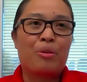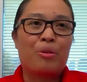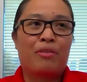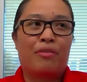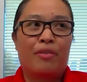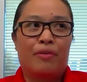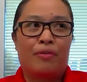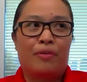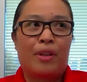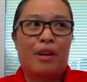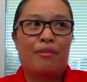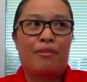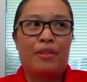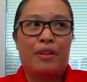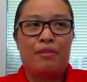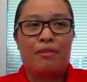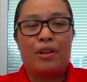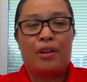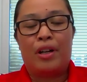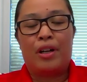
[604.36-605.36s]
was
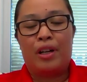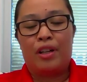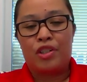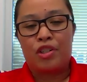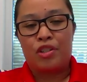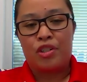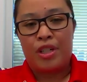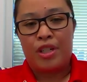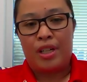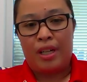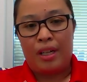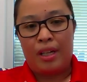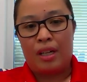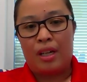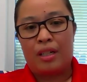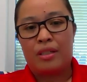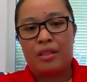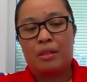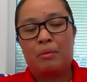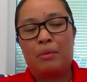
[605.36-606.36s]
definitely very interesting.
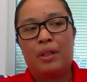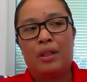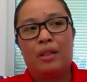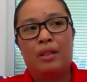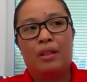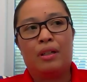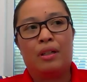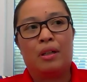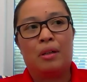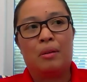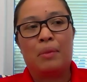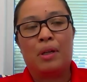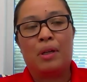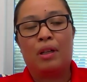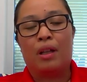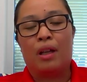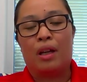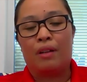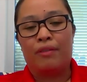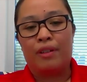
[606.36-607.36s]
Got to meet um,
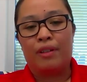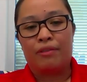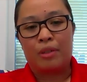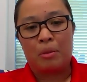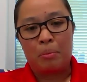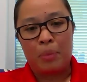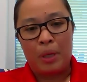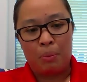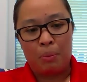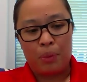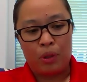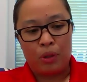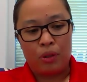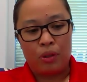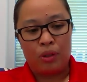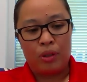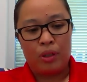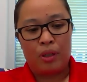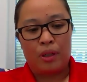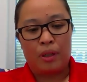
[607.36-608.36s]
a lot of different
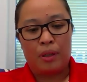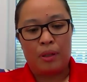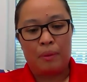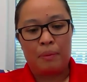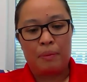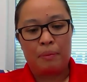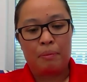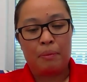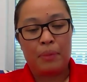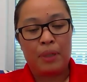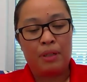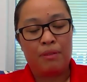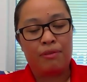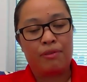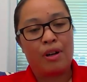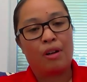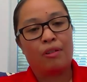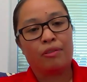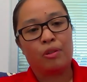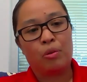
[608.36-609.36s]
people, um, be
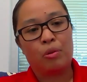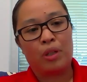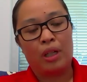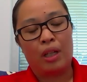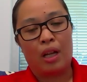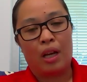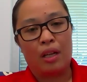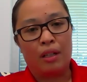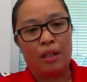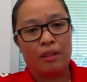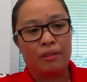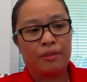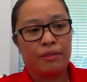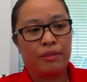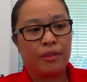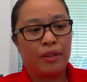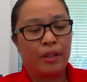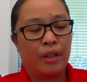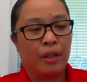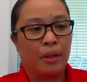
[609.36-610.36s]
involved with a lot of
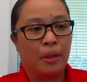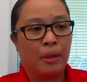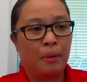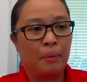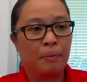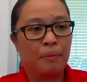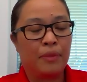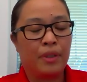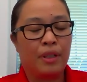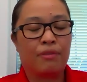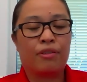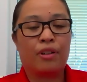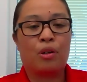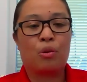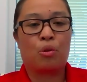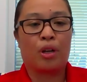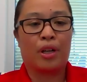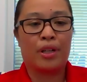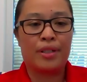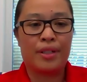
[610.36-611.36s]
um, different
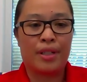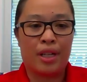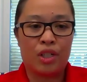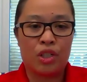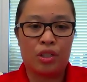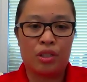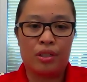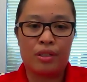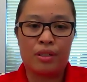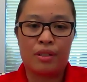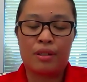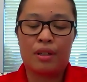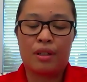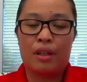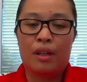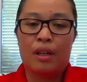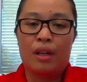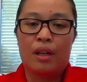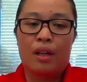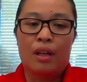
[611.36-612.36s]
organizations
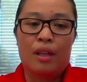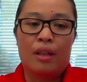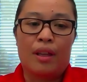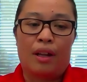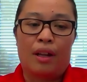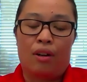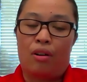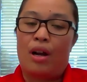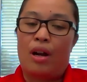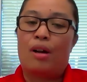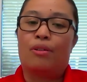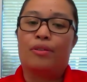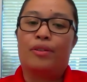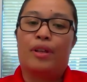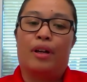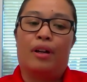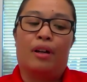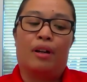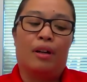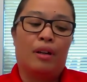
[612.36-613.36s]
that are out
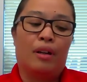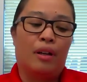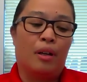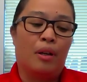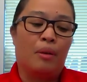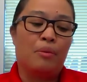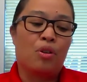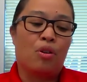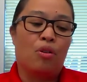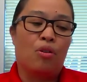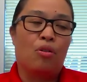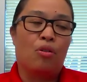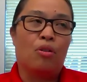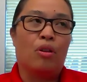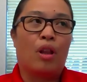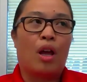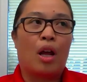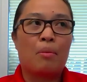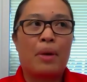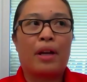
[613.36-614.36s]
there. Um, so a
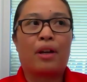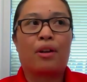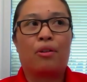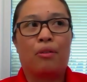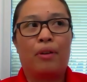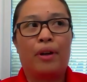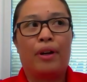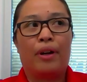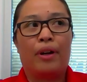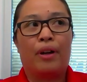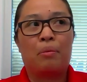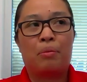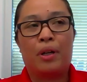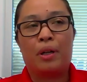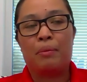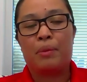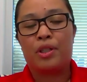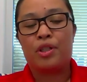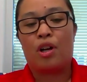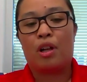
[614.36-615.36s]
lot of my career,
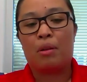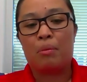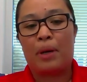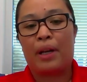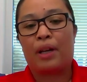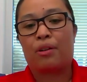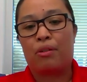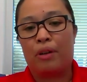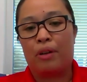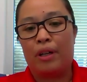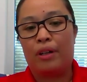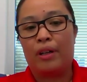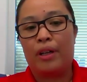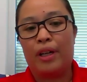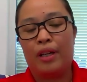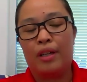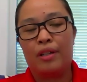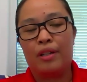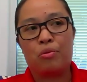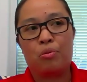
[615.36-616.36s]
pretty much all my career,
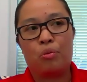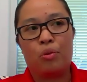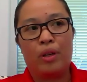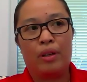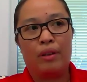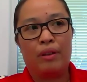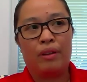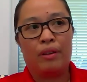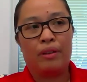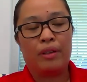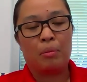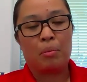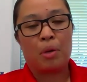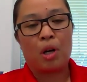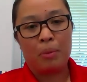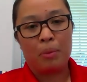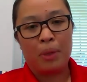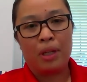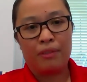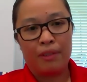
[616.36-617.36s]
is with
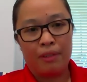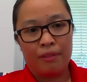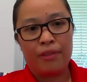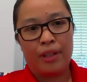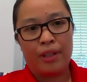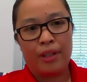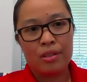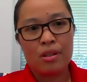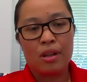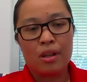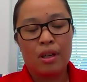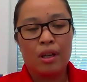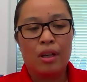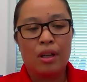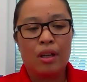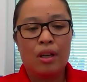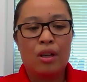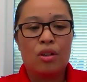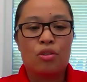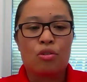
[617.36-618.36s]
Department of Defense.
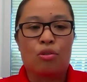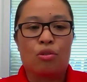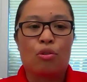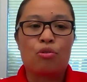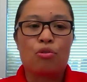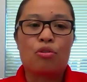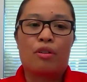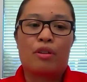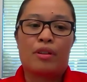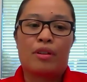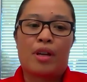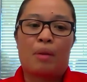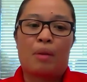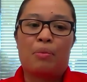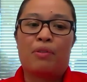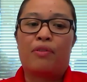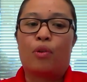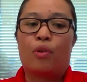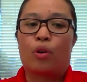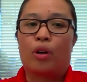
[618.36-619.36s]
So those are the
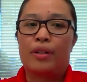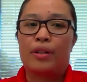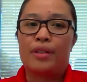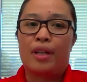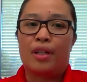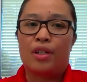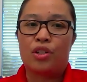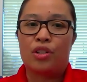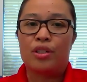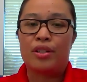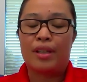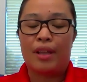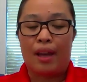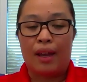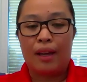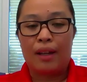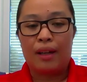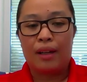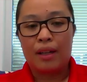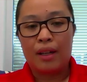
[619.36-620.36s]
type of organizations
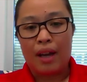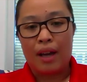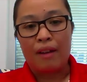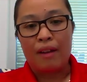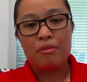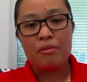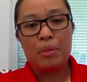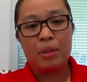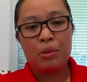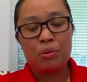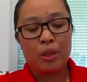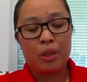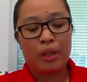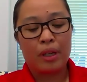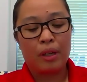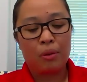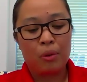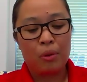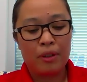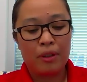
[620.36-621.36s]
that I've been
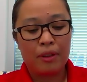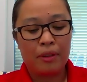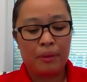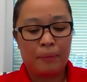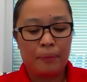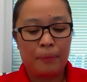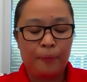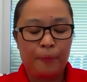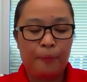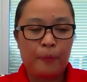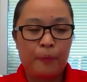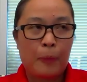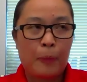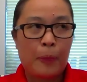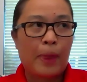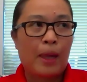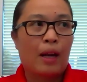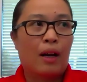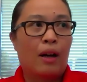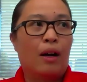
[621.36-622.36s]
working with.
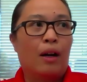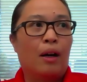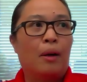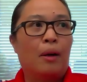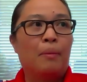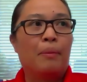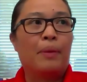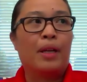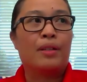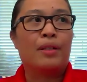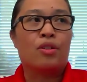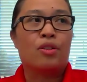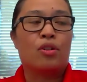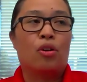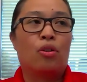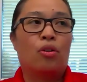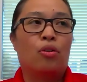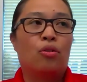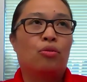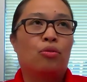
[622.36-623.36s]
Um, and
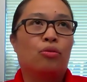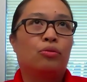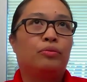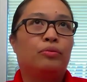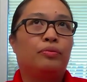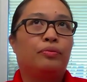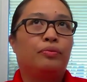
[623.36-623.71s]
so